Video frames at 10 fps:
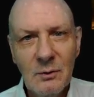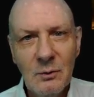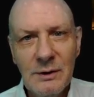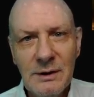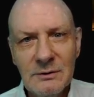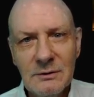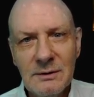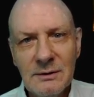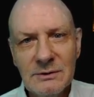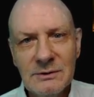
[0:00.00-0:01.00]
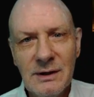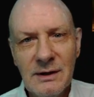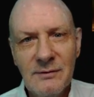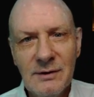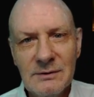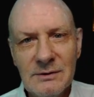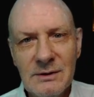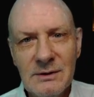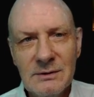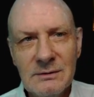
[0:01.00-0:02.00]
week during this Advent
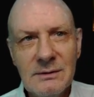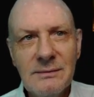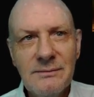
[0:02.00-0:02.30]
season.